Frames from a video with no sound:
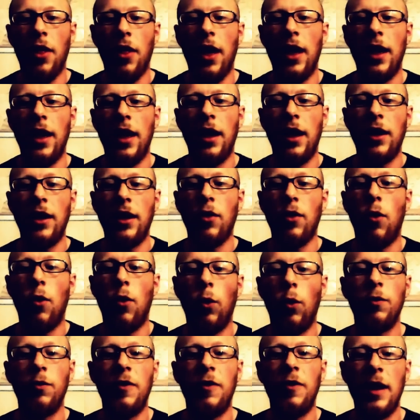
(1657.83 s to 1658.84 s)
a
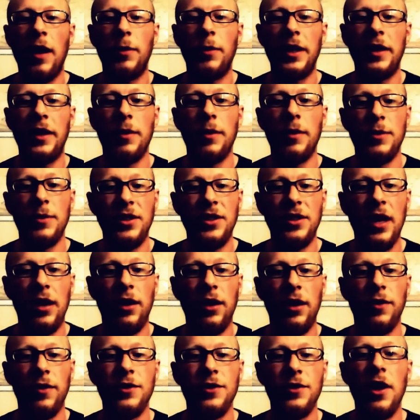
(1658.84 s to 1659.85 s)
whole family
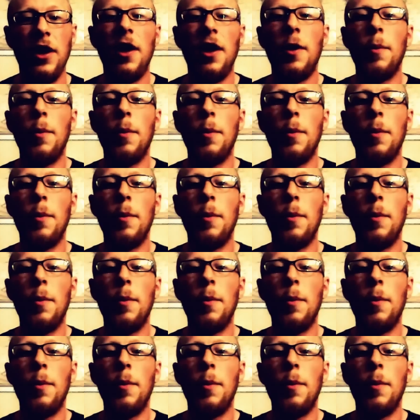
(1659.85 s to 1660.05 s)
themselves,